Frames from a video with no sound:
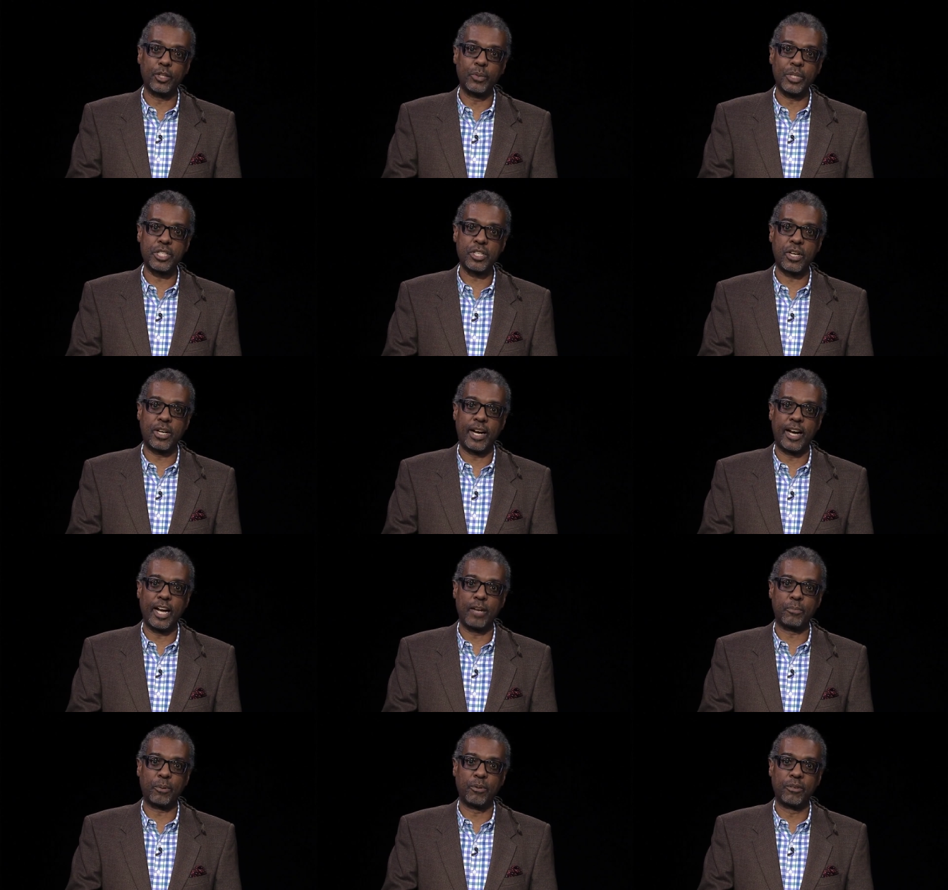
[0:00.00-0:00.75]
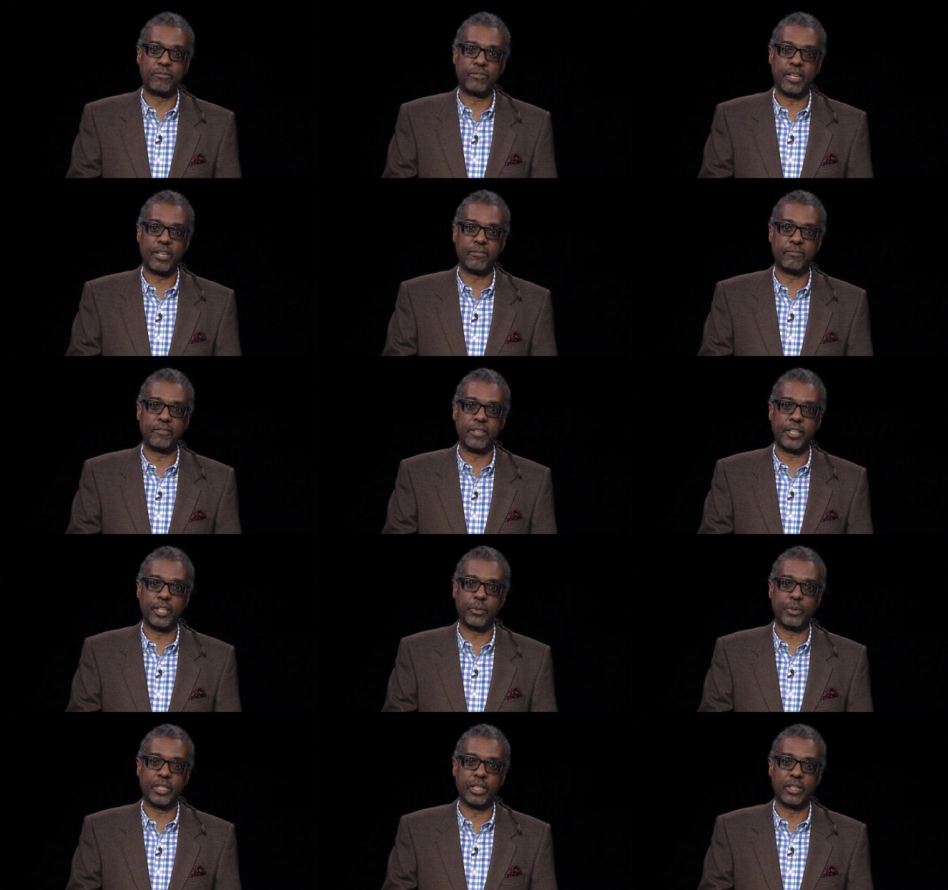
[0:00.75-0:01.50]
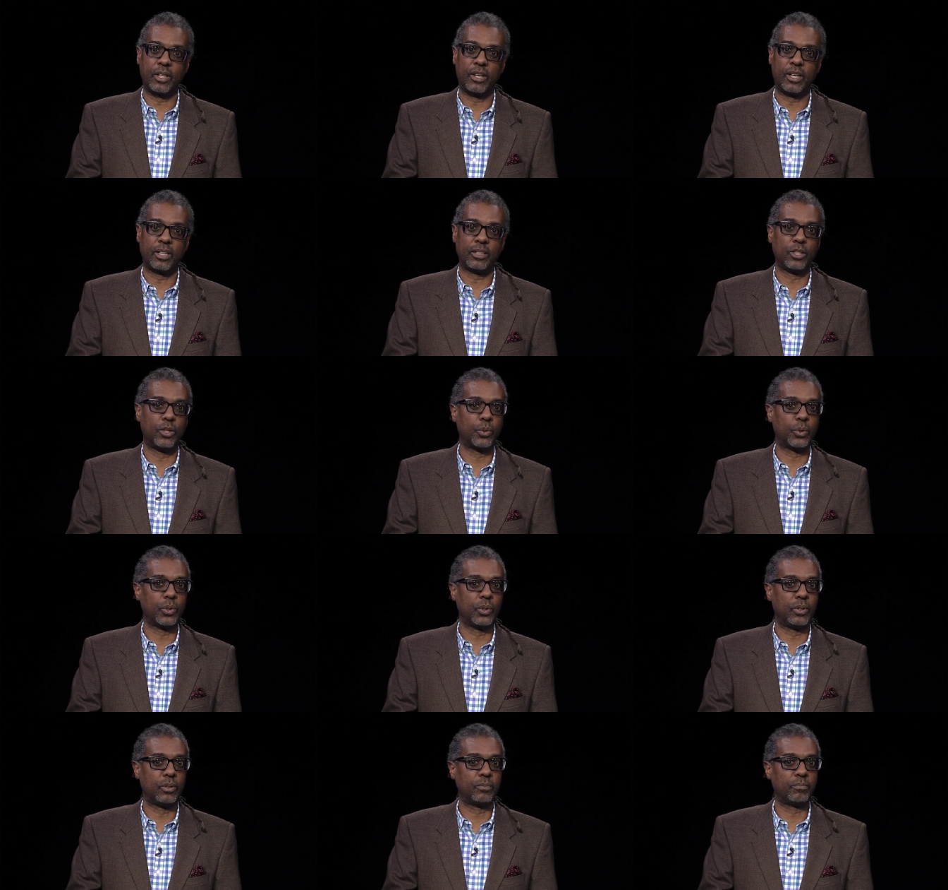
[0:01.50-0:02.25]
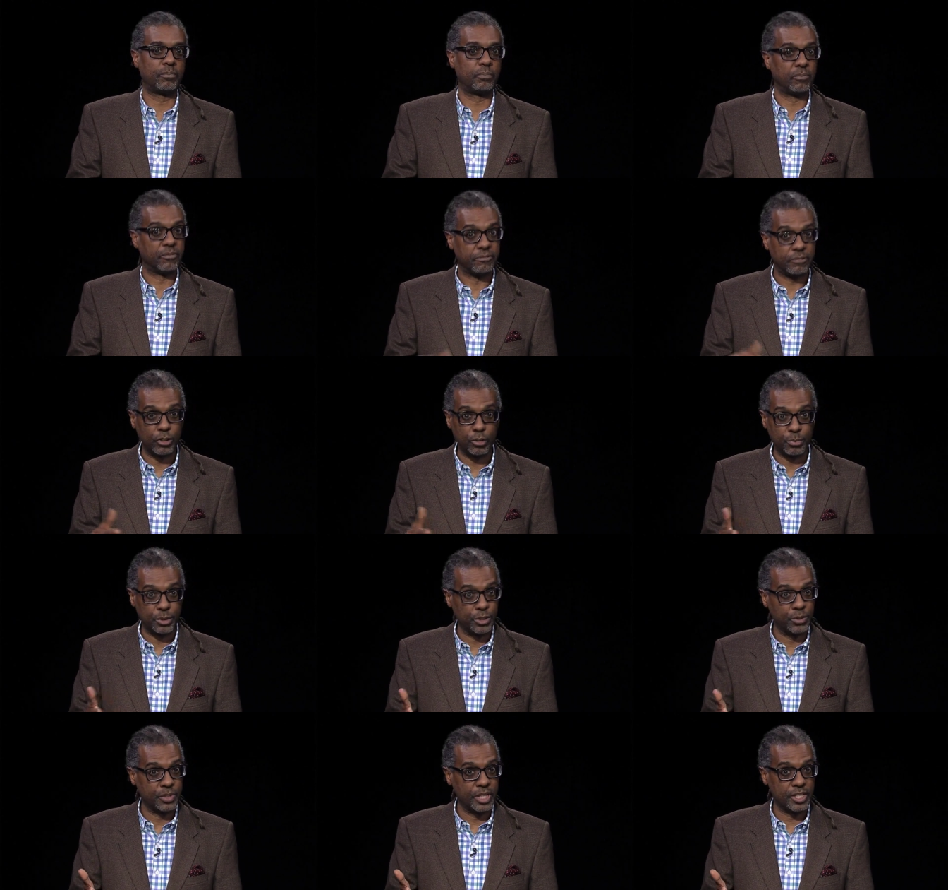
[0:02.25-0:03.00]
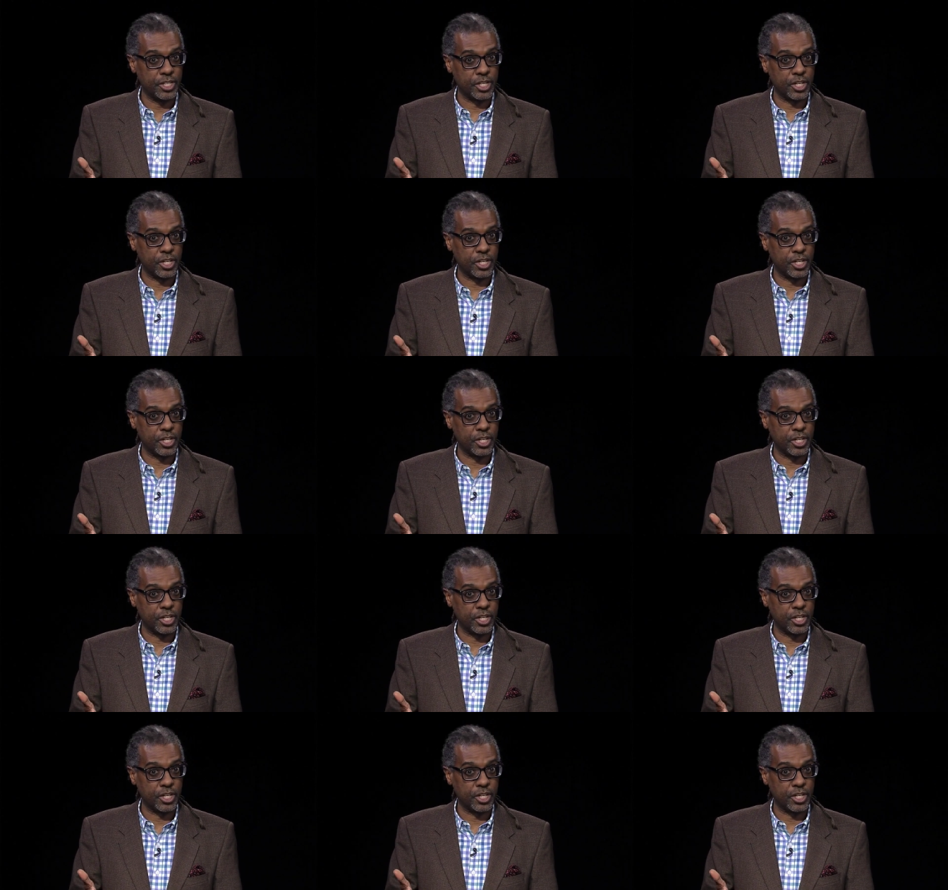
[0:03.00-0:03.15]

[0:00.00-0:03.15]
we saw a high-profile figure in the local film union,